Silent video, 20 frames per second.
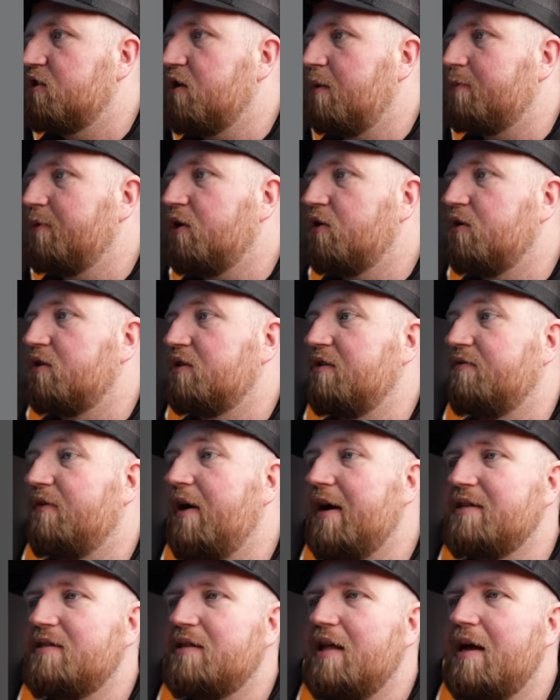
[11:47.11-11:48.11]
So I'm gonna go to
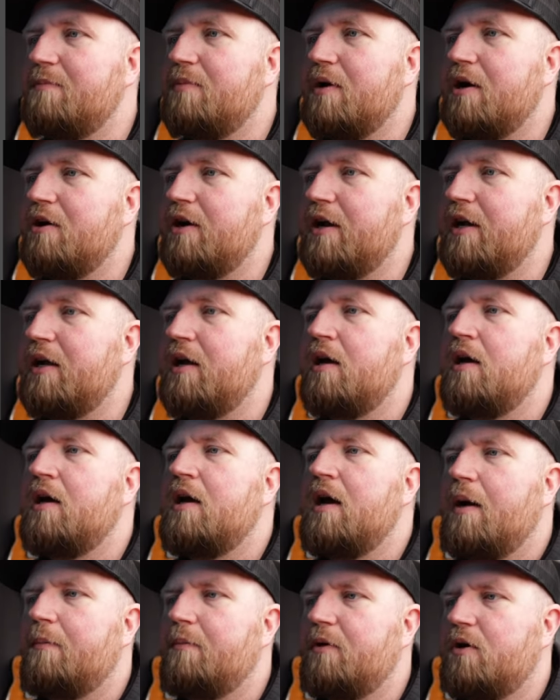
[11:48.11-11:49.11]
device library,
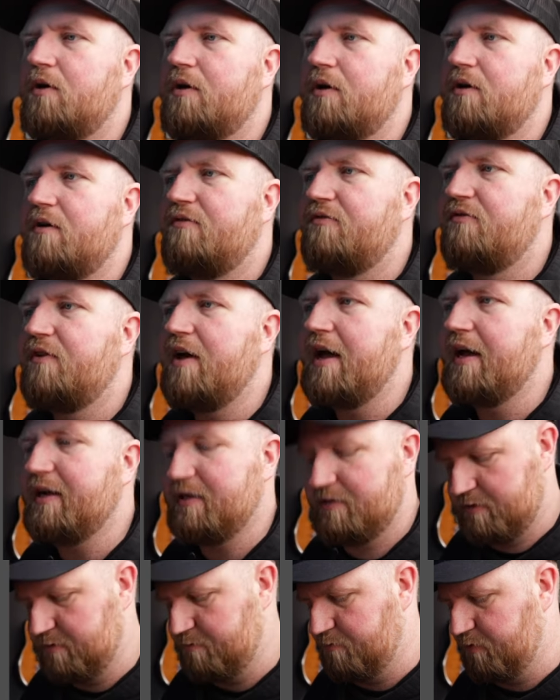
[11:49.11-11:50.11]
I'm gonna go to
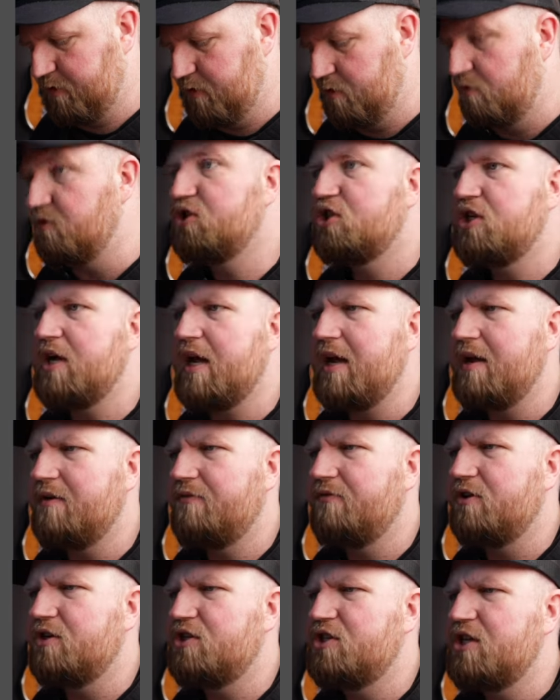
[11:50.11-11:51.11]
effects, I'm gonna go J
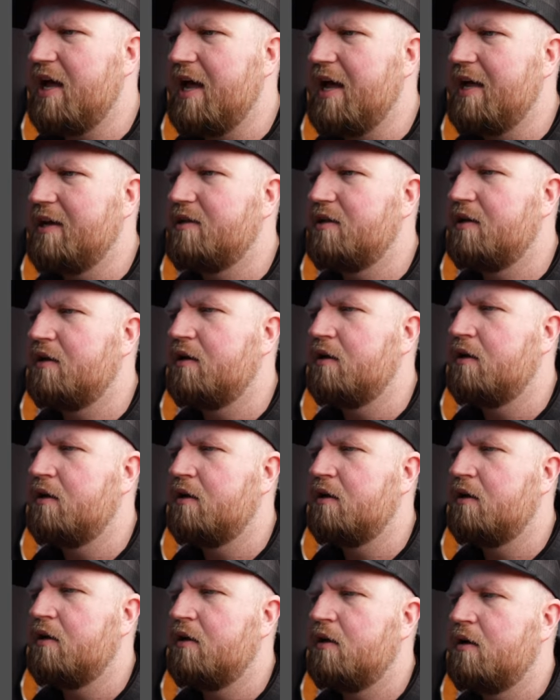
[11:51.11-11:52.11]
for jet
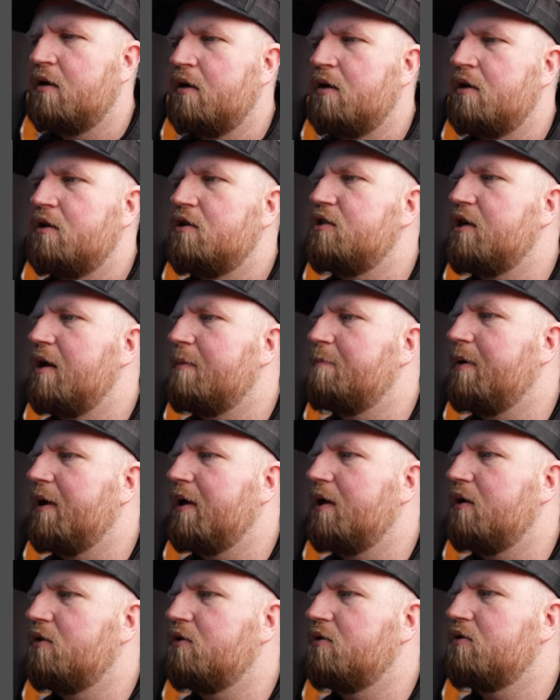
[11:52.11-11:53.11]

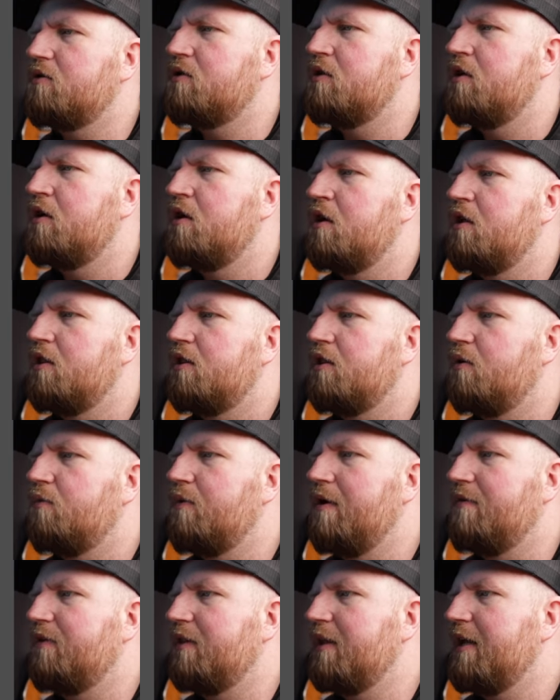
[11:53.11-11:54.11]
pedals, the
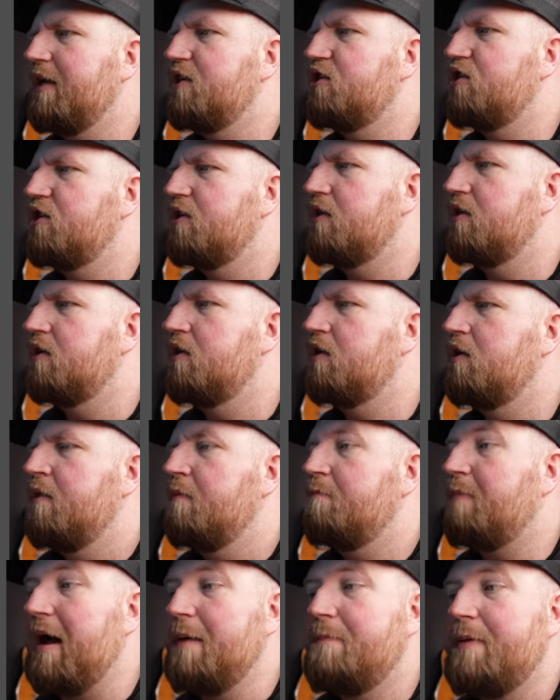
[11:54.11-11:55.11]
revelation,
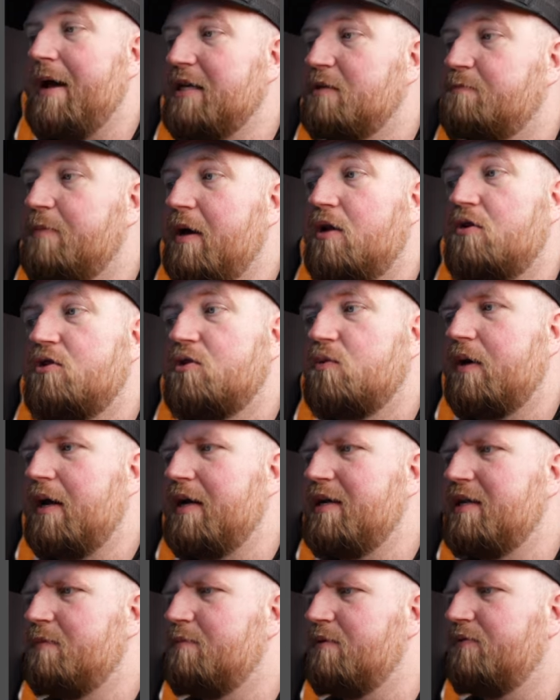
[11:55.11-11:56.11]
bypass pedals, what
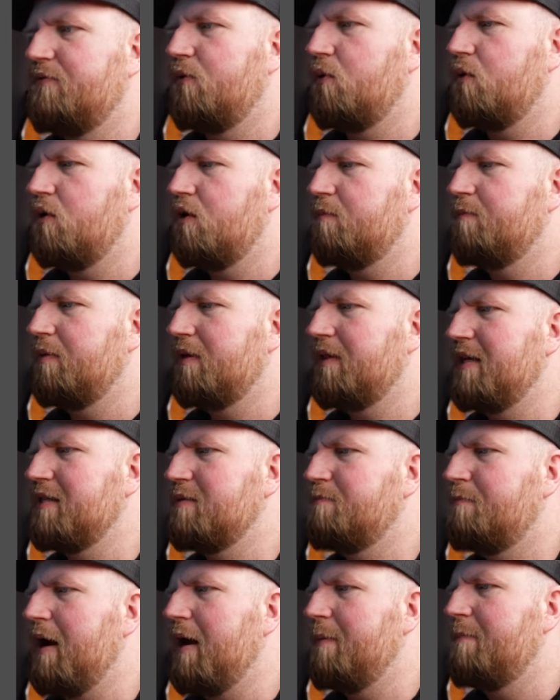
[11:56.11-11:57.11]
I did before, but let's
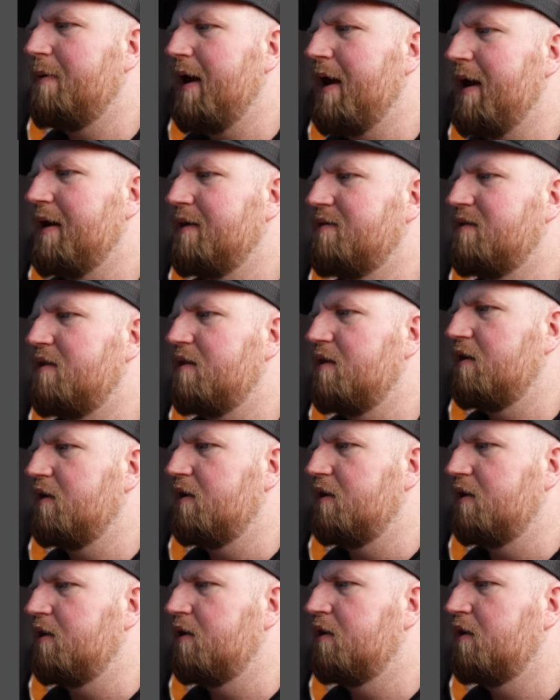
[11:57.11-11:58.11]
bypass
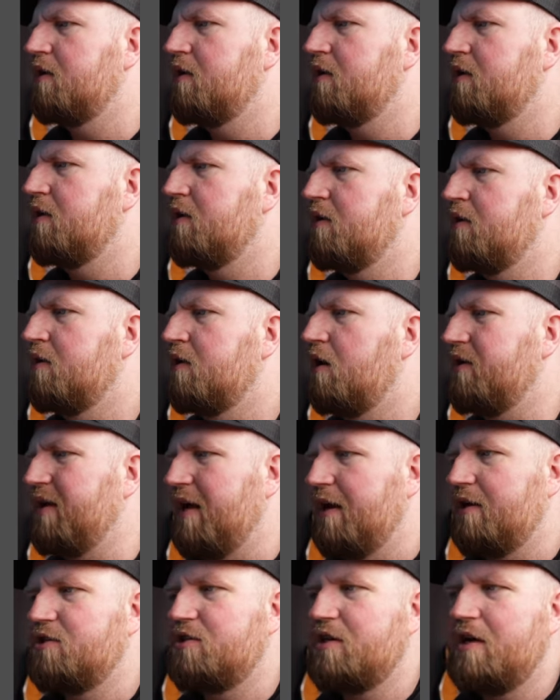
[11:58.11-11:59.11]
the, oh
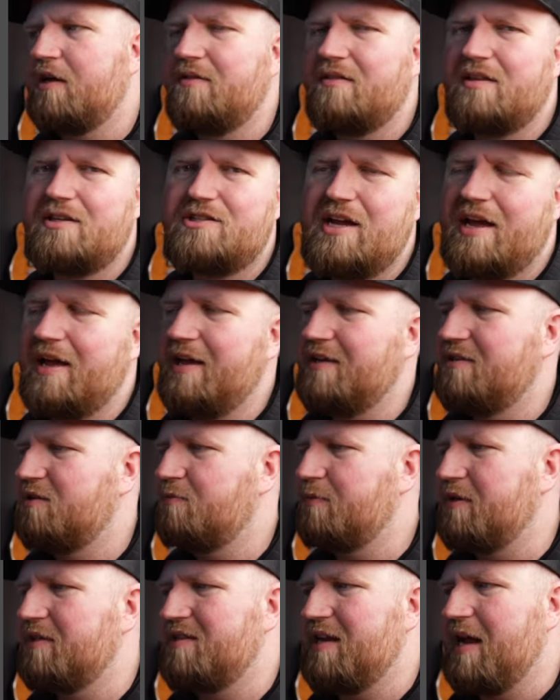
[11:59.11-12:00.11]
yeah, the jet has
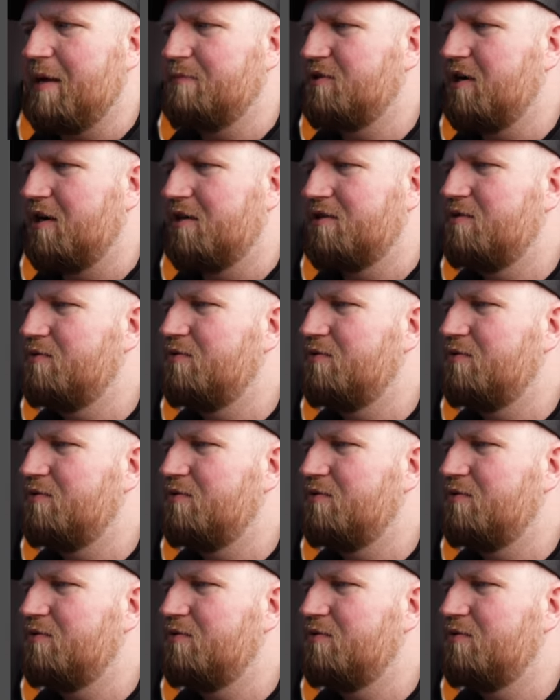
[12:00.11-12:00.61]
so many snapshots.